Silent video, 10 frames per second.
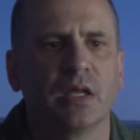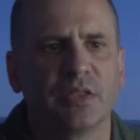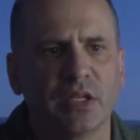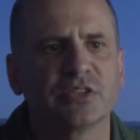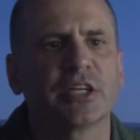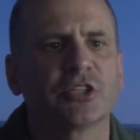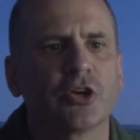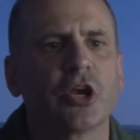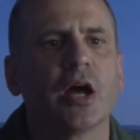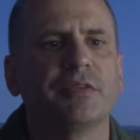Things like
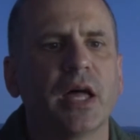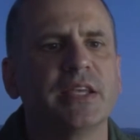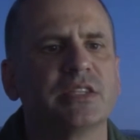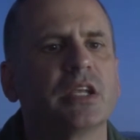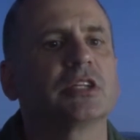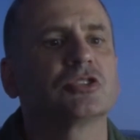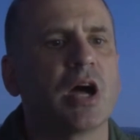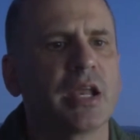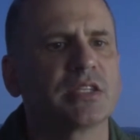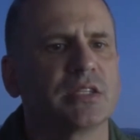turning off lights and
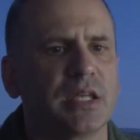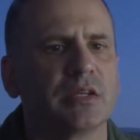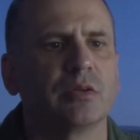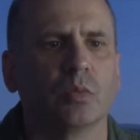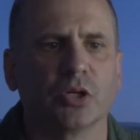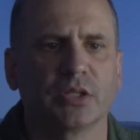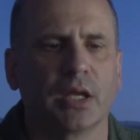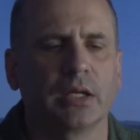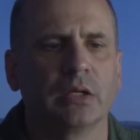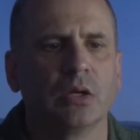electronics at the end of the
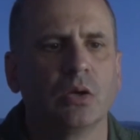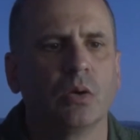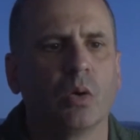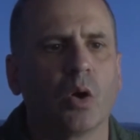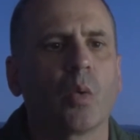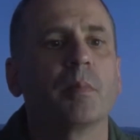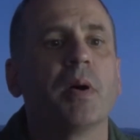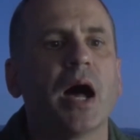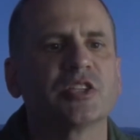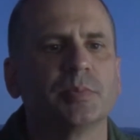workday, or when
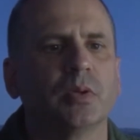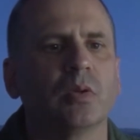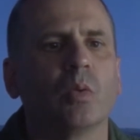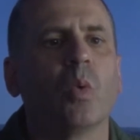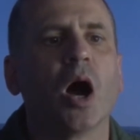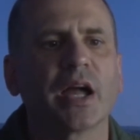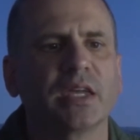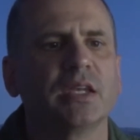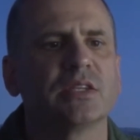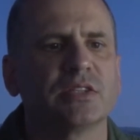possible,
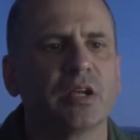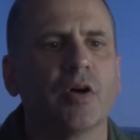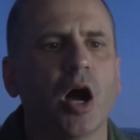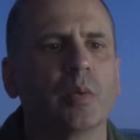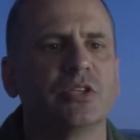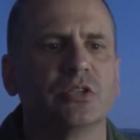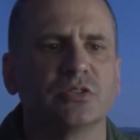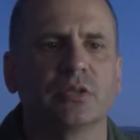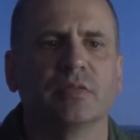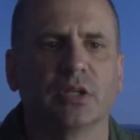walking instead of always
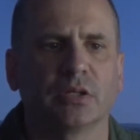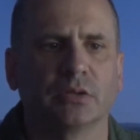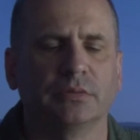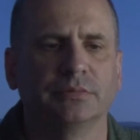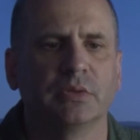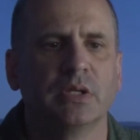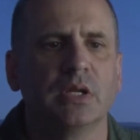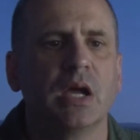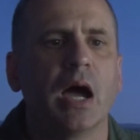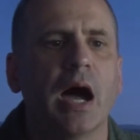using a vehicle.
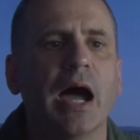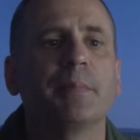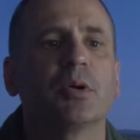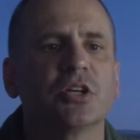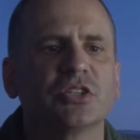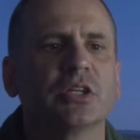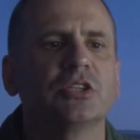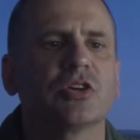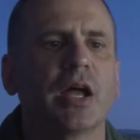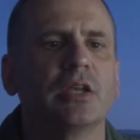I
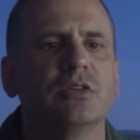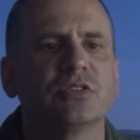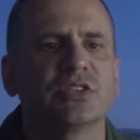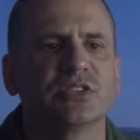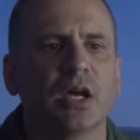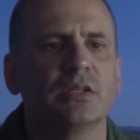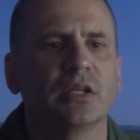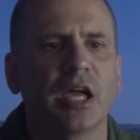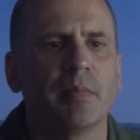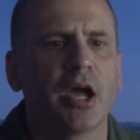personally try to use the sun to
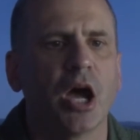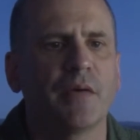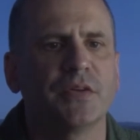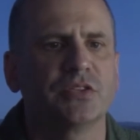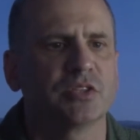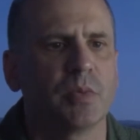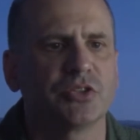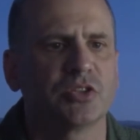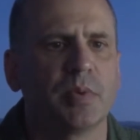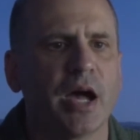light my office as
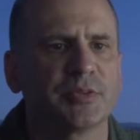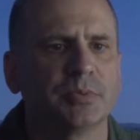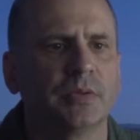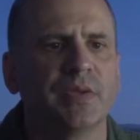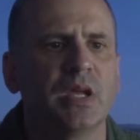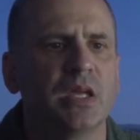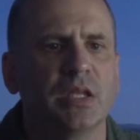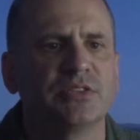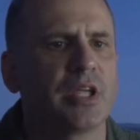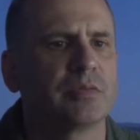much as possible
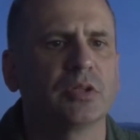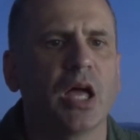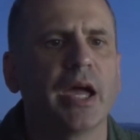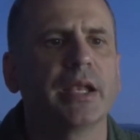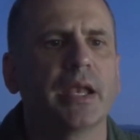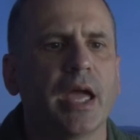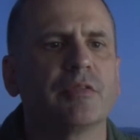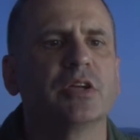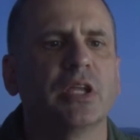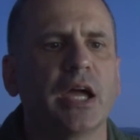instead of relying on
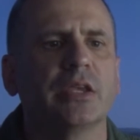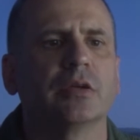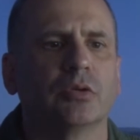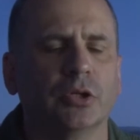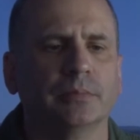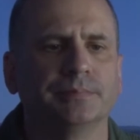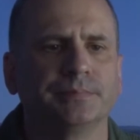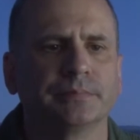every light in the room.